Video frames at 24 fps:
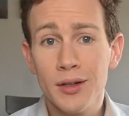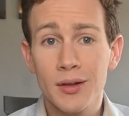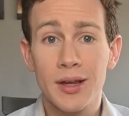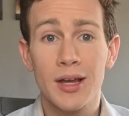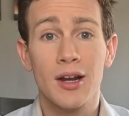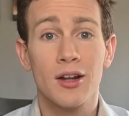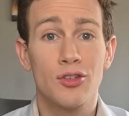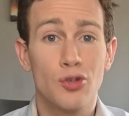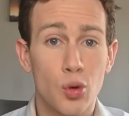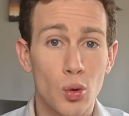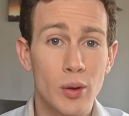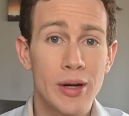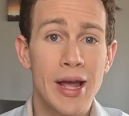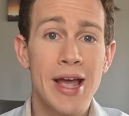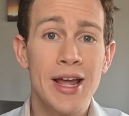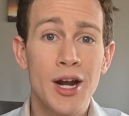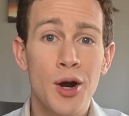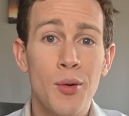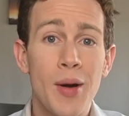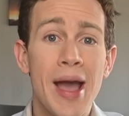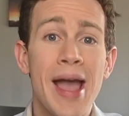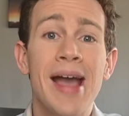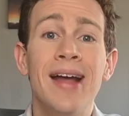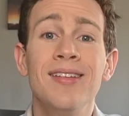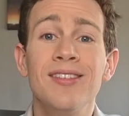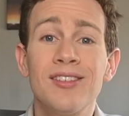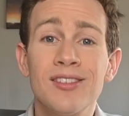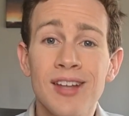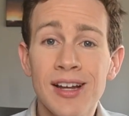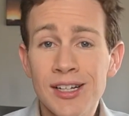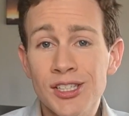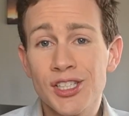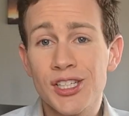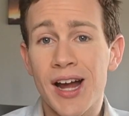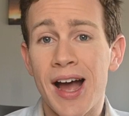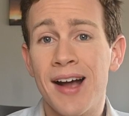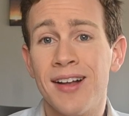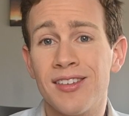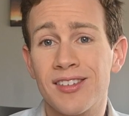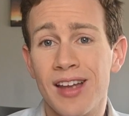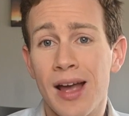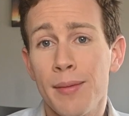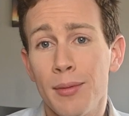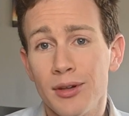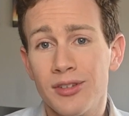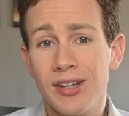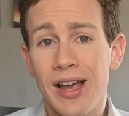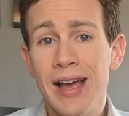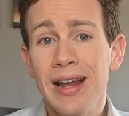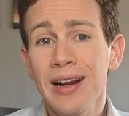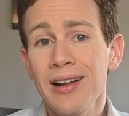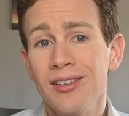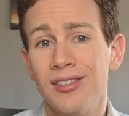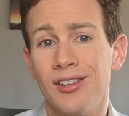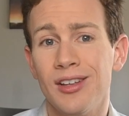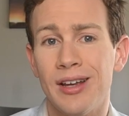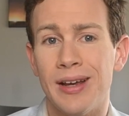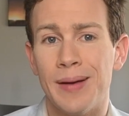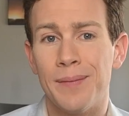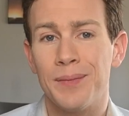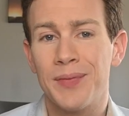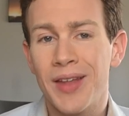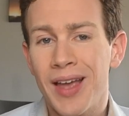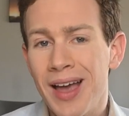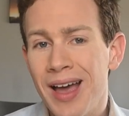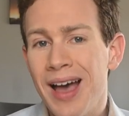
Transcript: you'll get a tornado and sunshine simultaneously.